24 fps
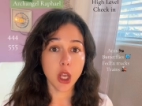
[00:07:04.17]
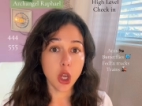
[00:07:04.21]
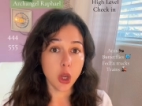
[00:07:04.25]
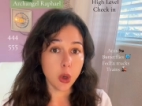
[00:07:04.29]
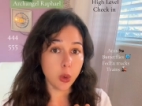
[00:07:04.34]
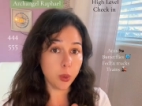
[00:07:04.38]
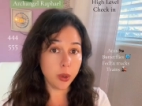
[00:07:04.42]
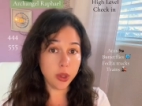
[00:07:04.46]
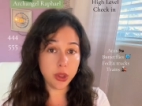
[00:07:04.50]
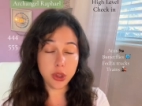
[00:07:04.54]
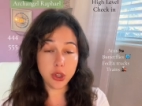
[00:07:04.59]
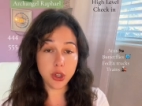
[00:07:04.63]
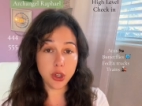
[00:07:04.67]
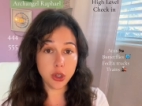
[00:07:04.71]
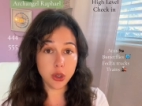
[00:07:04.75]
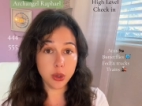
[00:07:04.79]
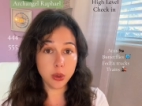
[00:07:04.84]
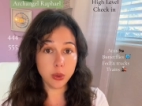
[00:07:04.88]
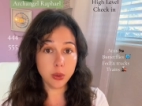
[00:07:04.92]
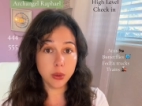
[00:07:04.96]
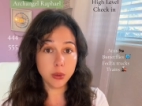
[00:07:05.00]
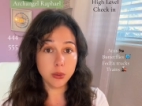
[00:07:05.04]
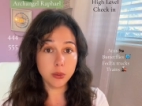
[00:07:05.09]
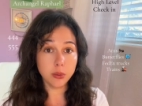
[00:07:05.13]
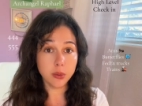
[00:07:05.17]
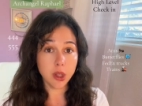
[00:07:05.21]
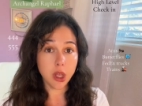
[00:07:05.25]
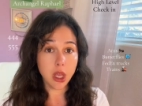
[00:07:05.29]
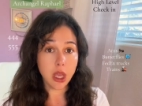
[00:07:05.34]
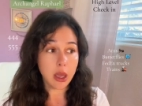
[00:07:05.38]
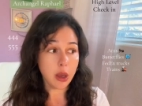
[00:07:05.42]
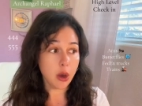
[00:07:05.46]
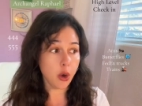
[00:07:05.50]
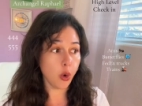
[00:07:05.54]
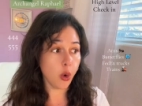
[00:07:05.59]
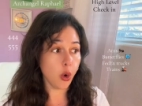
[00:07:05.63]
with you
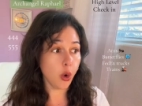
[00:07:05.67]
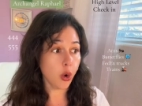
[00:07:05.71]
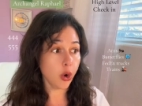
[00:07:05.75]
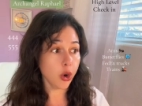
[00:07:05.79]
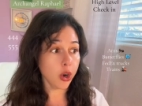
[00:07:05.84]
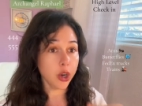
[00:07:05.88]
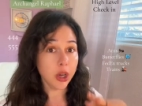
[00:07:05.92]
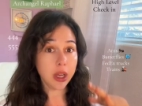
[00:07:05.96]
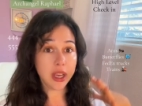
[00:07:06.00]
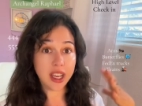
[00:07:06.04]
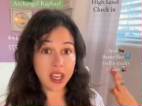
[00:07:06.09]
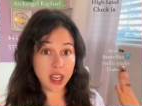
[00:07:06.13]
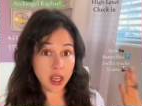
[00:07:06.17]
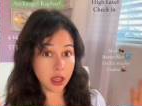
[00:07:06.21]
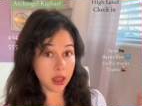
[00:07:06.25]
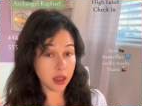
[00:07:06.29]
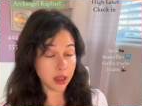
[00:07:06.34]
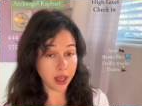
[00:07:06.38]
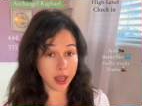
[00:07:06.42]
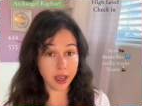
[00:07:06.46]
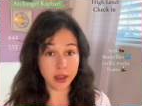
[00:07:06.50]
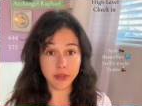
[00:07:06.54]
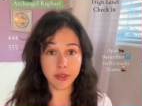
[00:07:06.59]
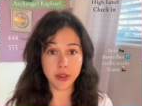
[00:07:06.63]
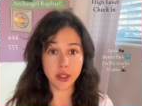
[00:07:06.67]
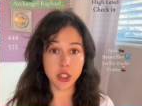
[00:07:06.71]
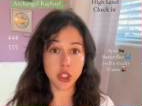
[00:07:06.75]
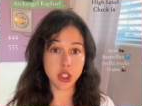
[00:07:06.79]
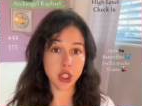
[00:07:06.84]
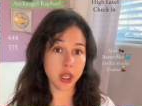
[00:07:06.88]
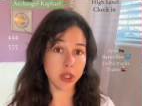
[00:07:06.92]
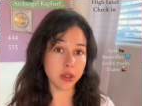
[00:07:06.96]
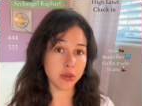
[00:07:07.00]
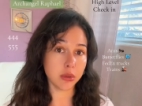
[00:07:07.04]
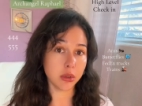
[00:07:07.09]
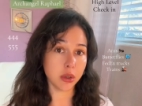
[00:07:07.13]
or in life in
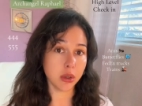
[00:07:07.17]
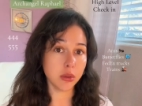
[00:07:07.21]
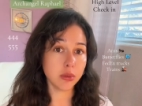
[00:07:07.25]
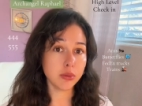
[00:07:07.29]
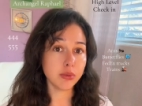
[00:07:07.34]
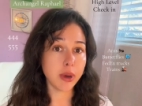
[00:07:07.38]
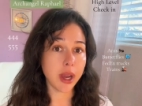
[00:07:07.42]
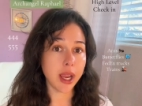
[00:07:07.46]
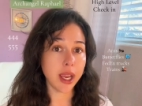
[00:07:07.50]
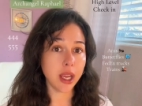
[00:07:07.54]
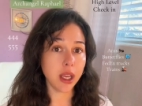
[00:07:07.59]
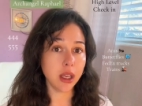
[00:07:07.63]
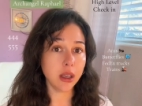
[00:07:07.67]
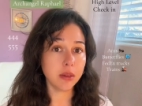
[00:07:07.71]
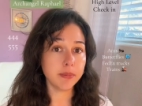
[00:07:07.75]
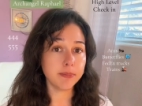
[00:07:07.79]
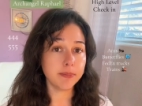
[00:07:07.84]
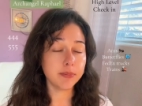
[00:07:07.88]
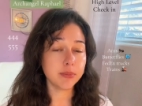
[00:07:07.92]
general, right?